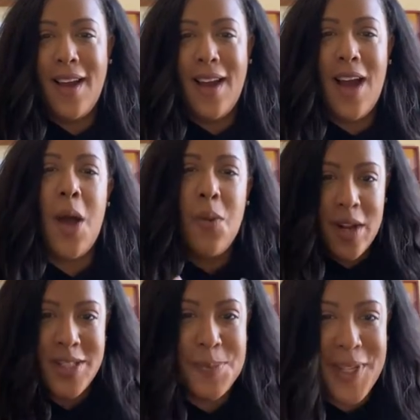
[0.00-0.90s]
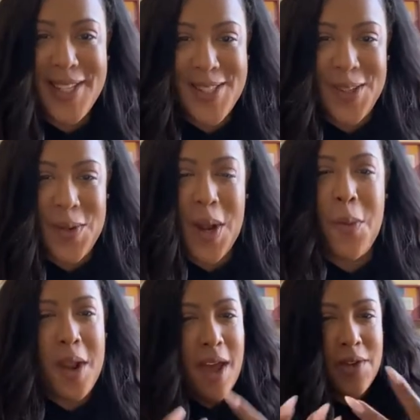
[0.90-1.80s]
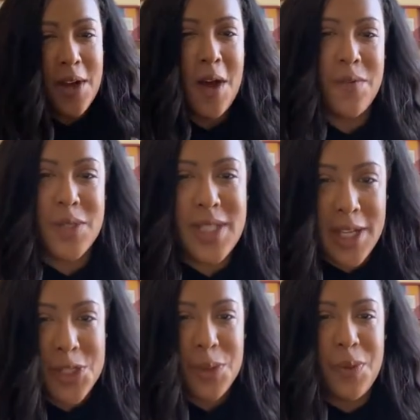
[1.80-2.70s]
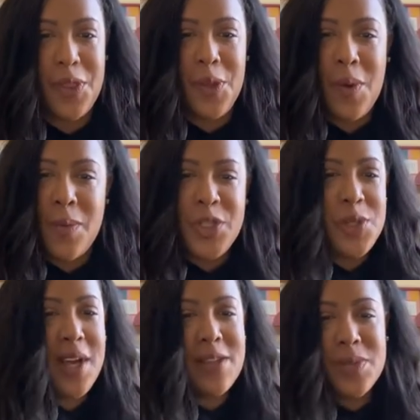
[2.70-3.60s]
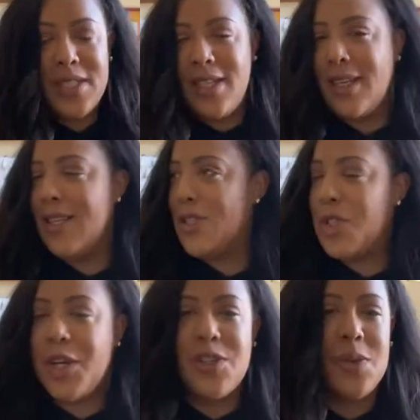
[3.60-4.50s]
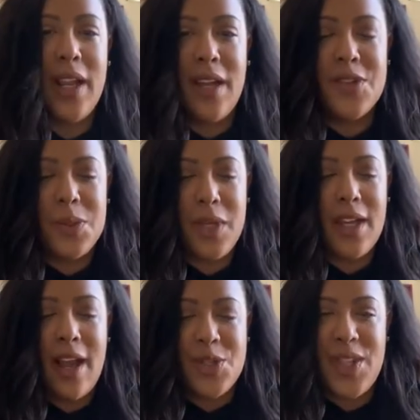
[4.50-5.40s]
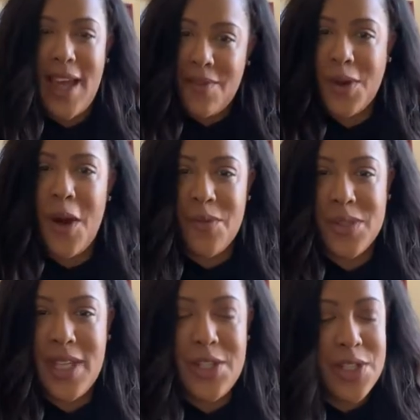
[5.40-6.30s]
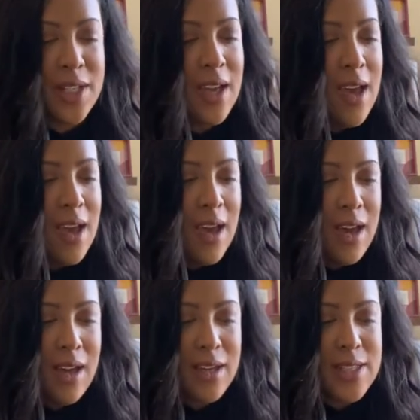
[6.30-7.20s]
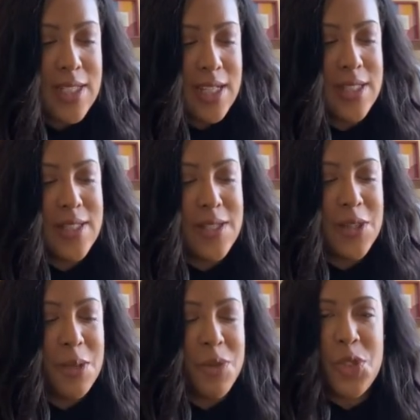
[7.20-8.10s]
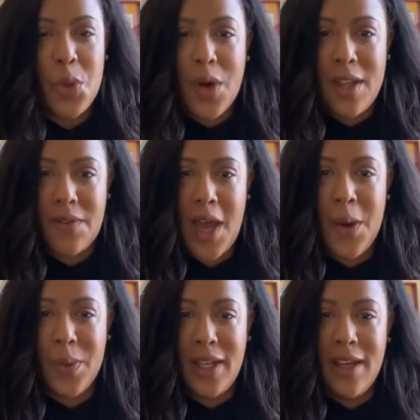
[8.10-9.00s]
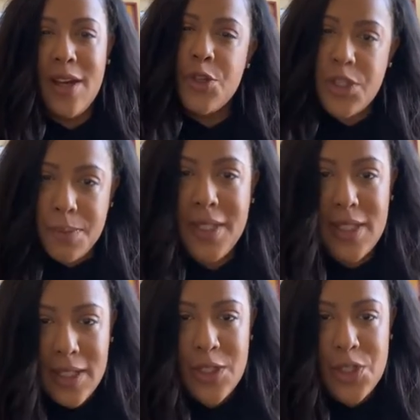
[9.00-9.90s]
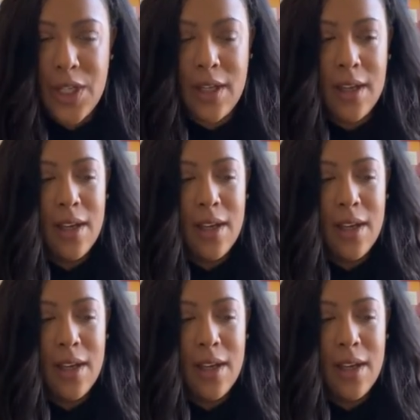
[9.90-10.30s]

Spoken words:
I want to speak to you and I want to have a conversation with you. I wish you guys were sitting in these chairs right here so we can actually have a conversation, because that's the majority of how we should be teaching,